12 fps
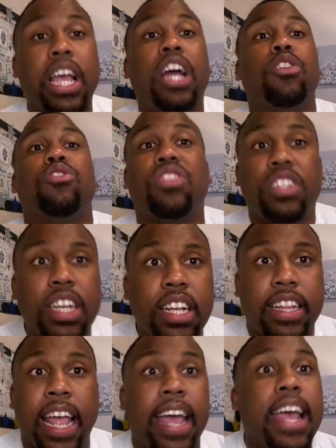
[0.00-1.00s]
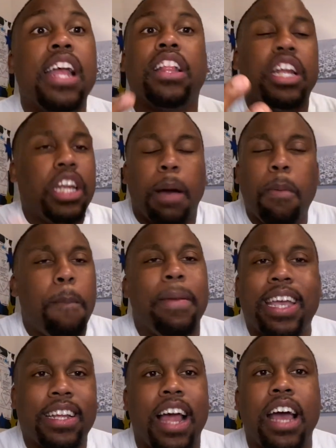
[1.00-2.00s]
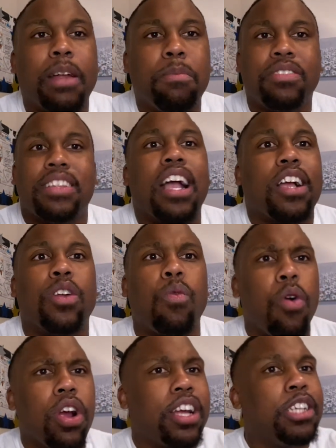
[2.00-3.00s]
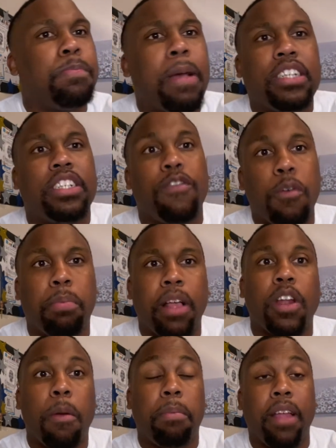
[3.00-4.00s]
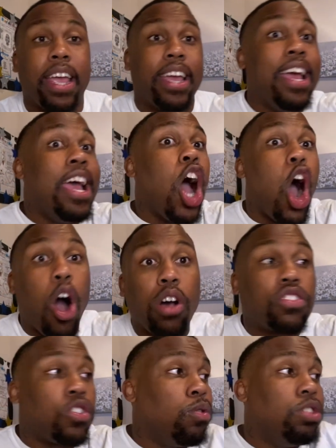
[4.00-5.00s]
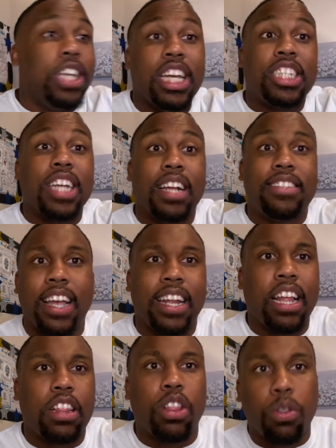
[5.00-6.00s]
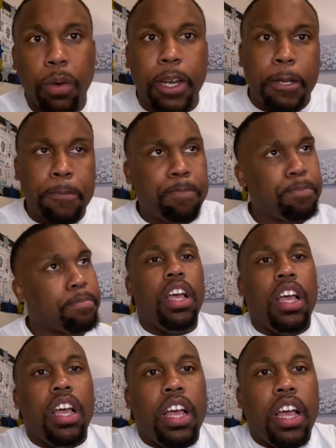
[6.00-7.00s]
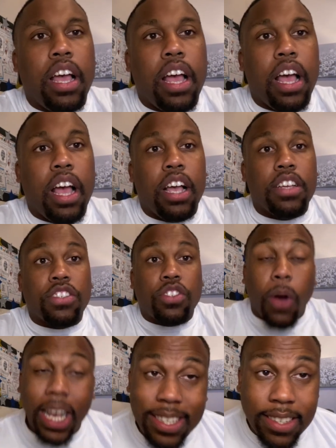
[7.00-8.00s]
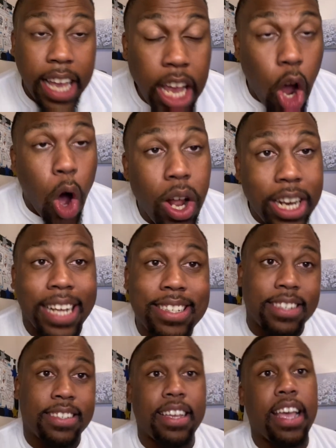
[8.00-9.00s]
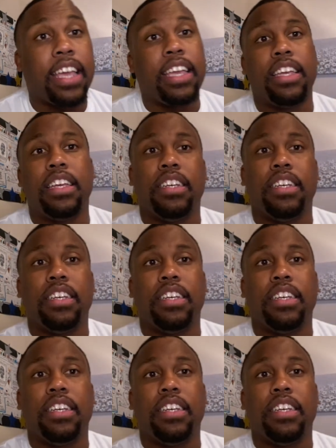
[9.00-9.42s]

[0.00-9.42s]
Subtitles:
understood that the double big lineup was not going to work, especially if you plan on playing also Jayshon Tate at the three. So I say all that to say,